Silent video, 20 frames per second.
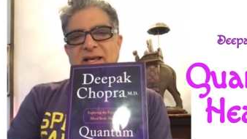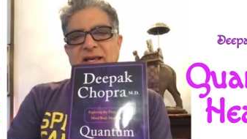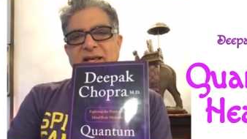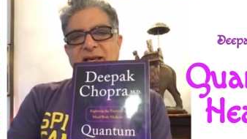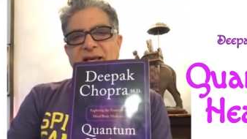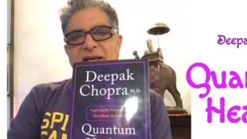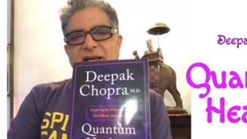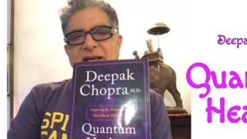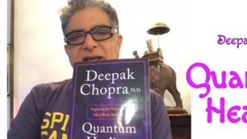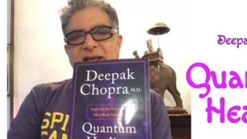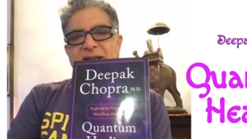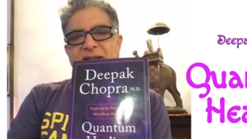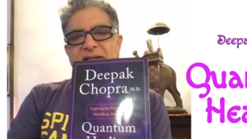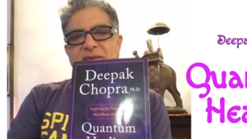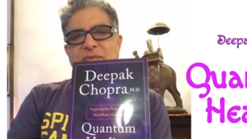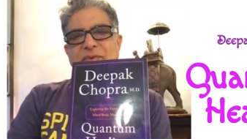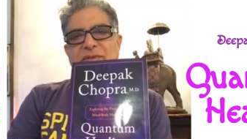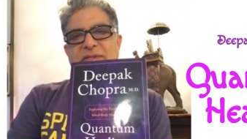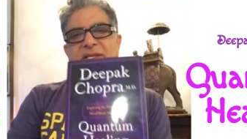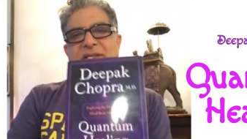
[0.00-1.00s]

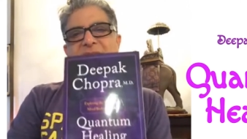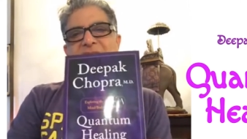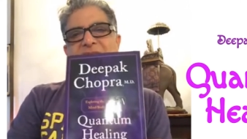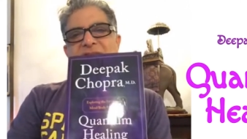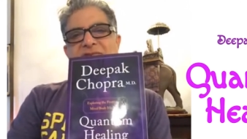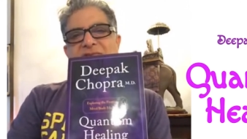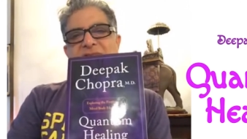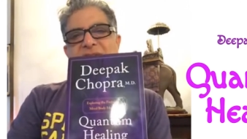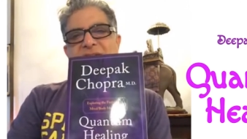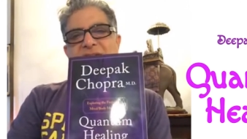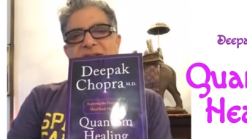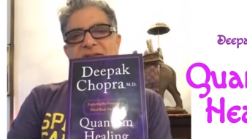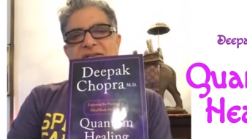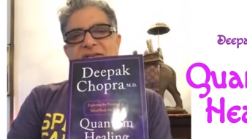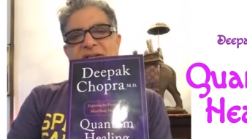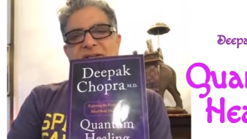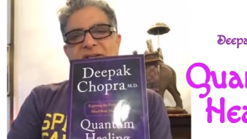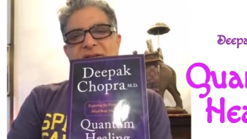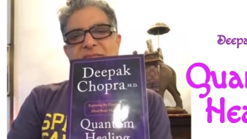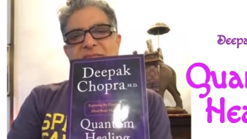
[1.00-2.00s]
and with an
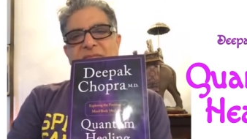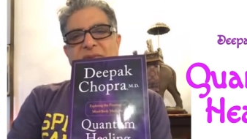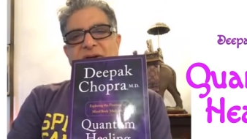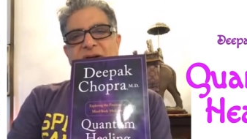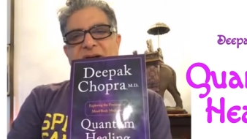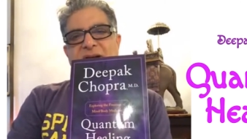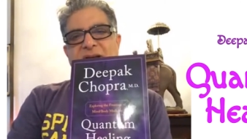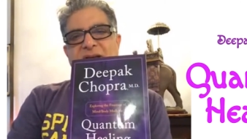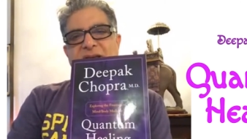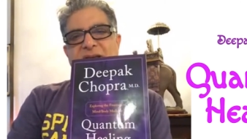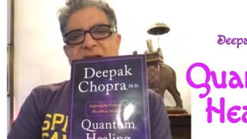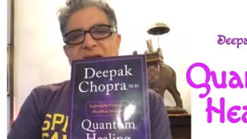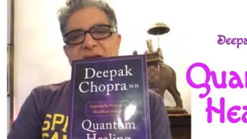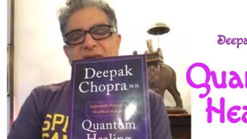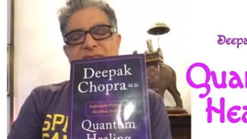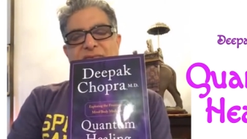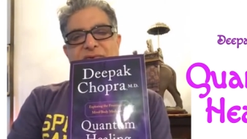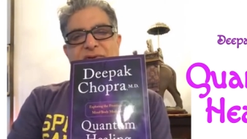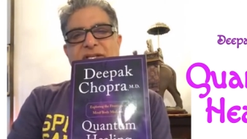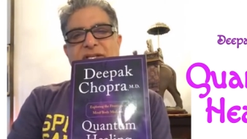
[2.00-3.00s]
introduction by
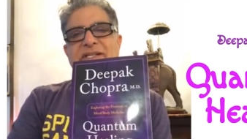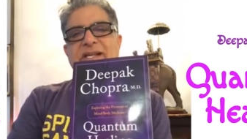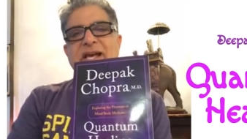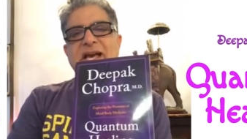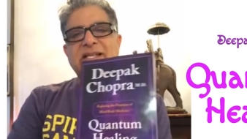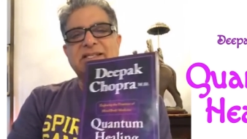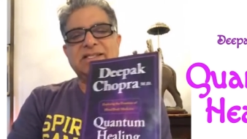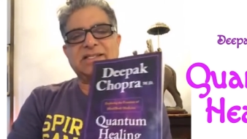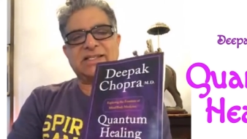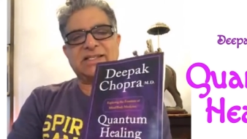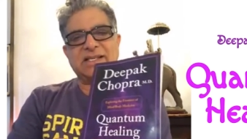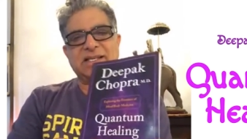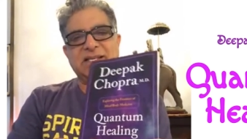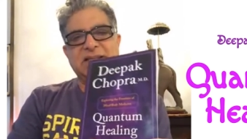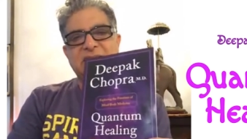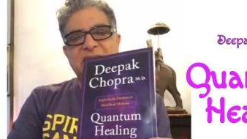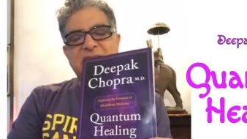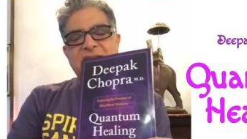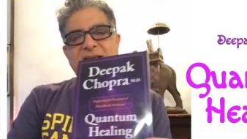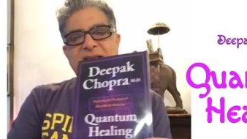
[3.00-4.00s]
Rudy Tanzi
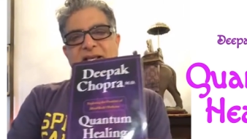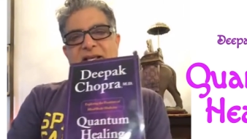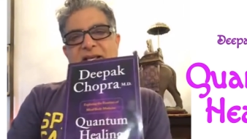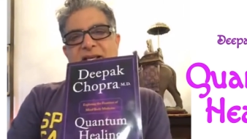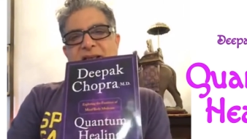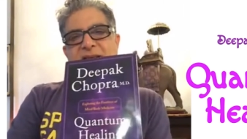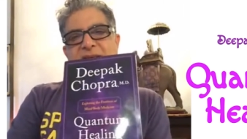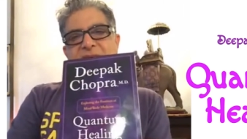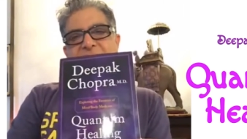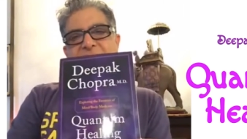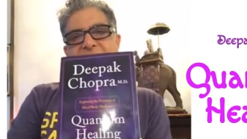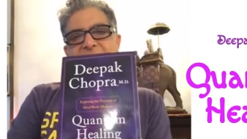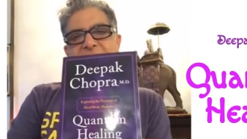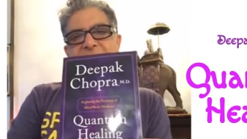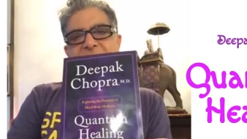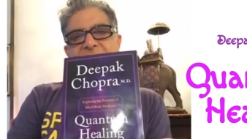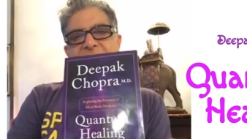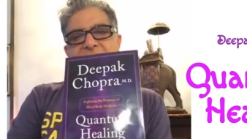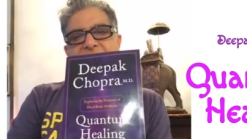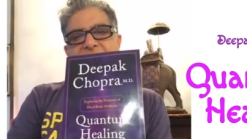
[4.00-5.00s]

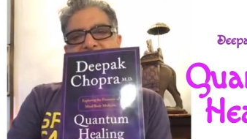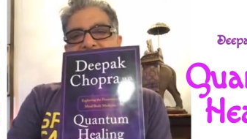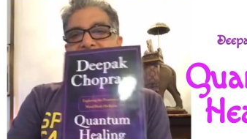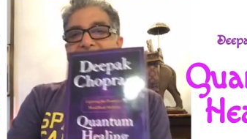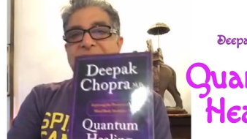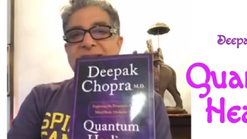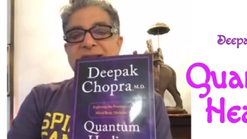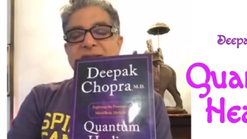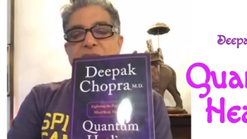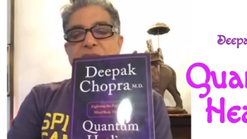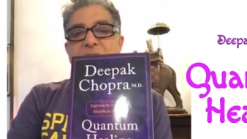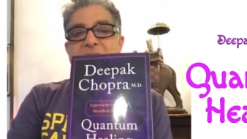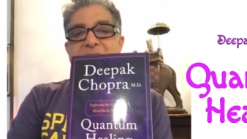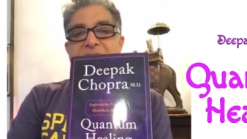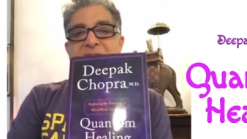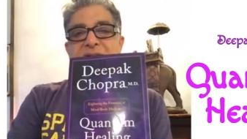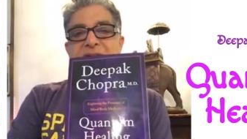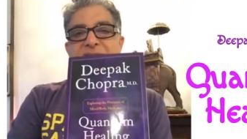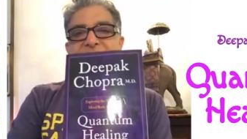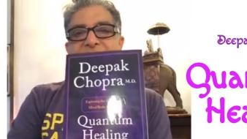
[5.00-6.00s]
uh, I added
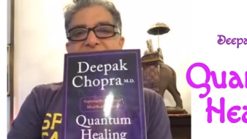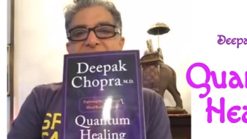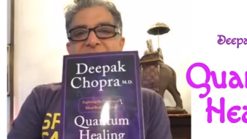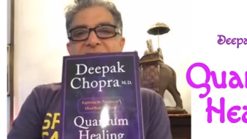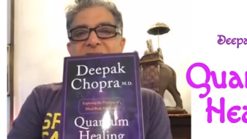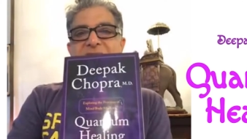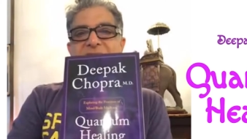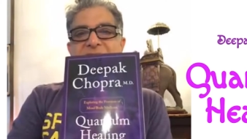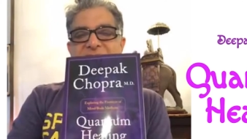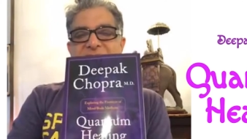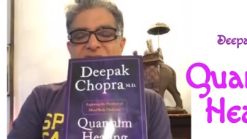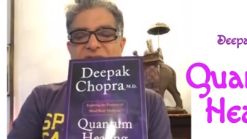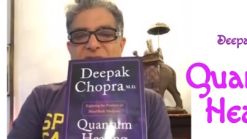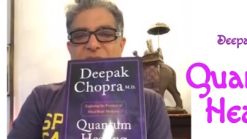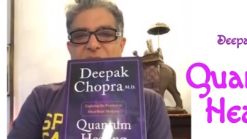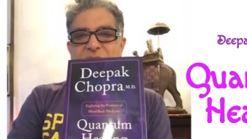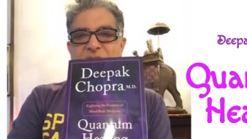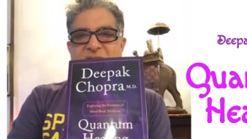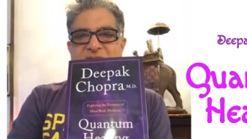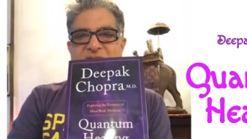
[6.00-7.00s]
100 extra
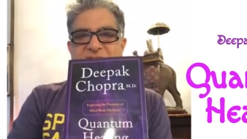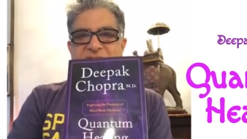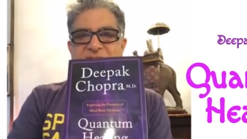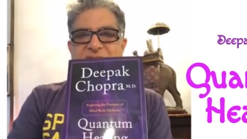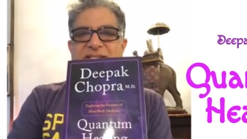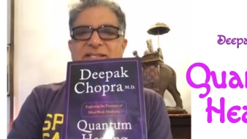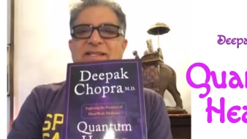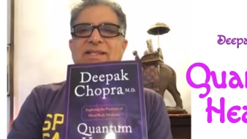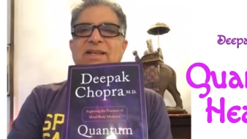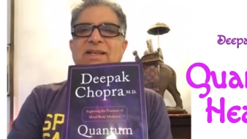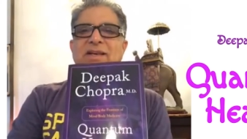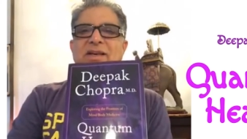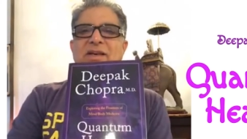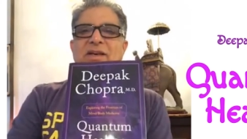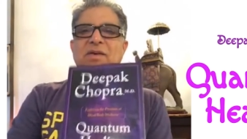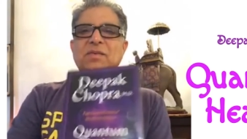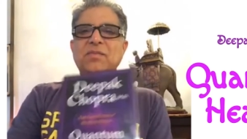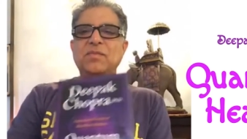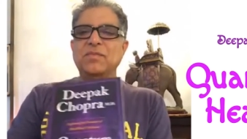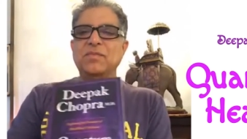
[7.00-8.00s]
pages
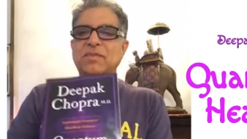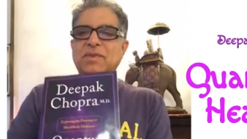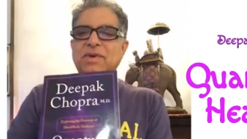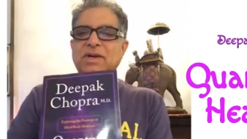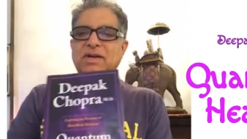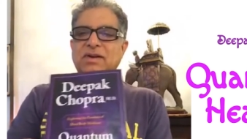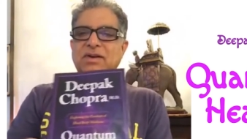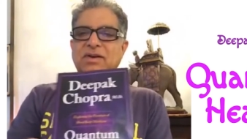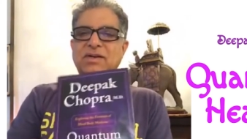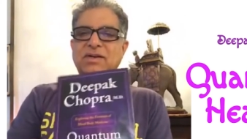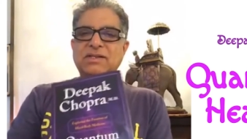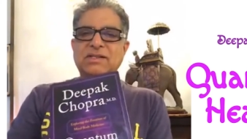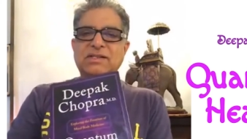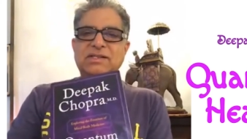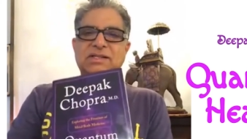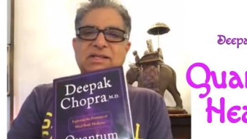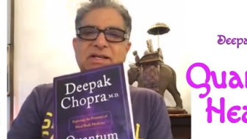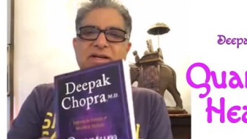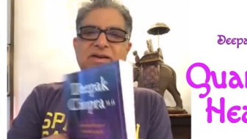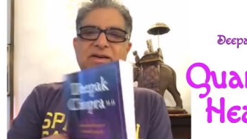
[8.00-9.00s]

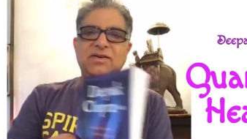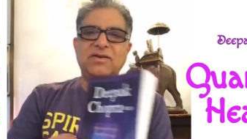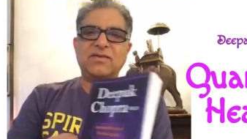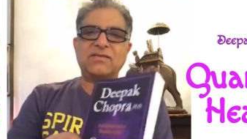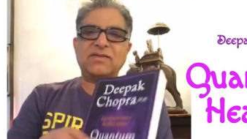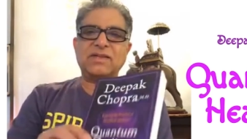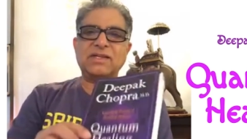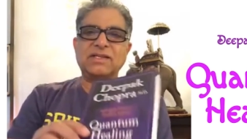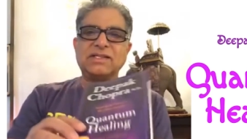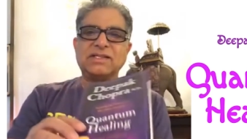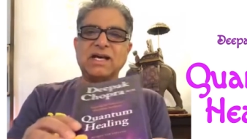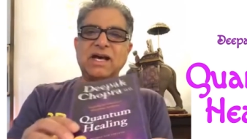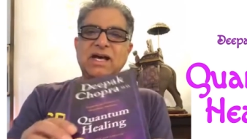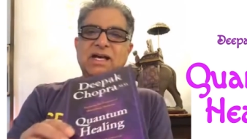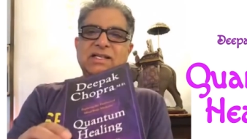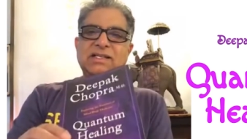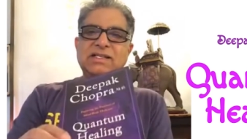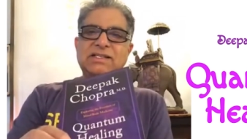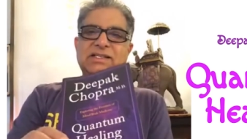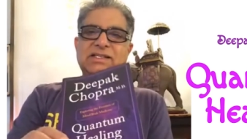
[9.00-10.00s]
because uh, of the
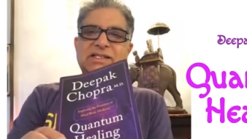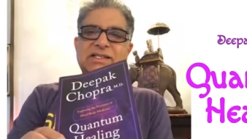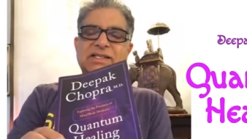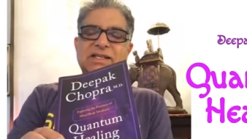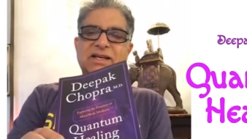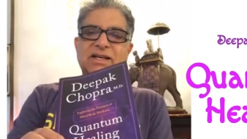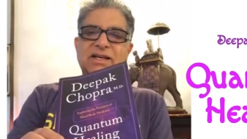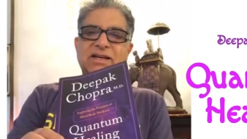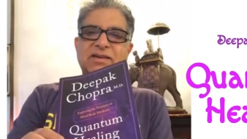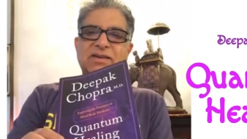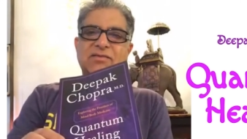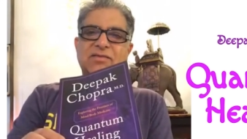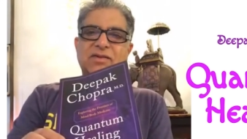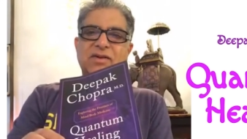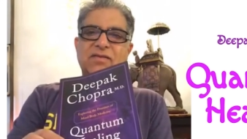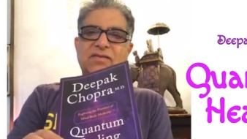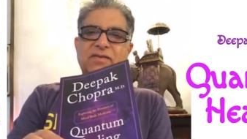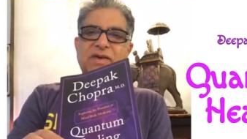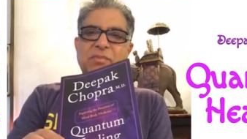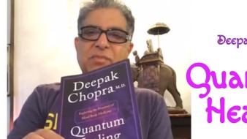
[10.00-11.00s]
science uh,
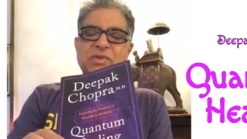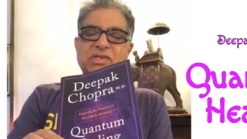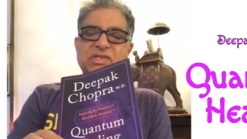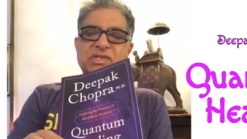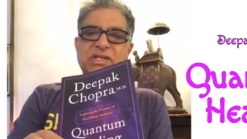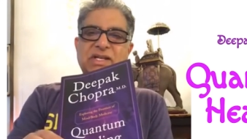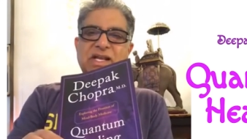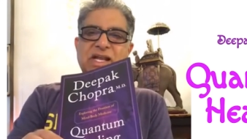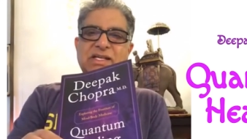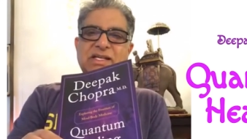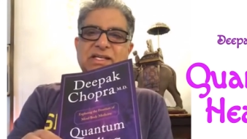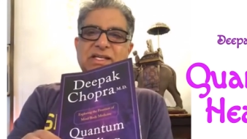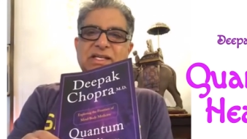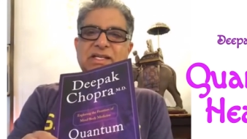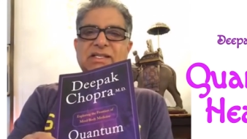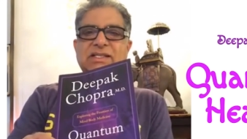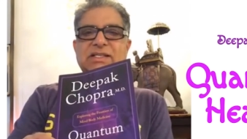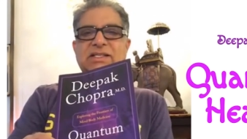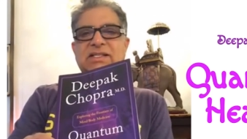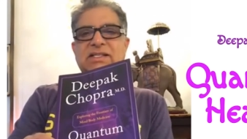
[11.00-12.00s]
of
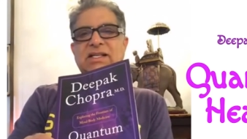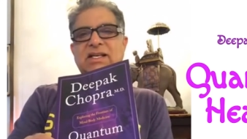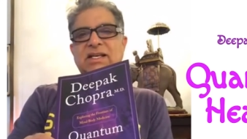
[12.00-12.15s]
epigenetics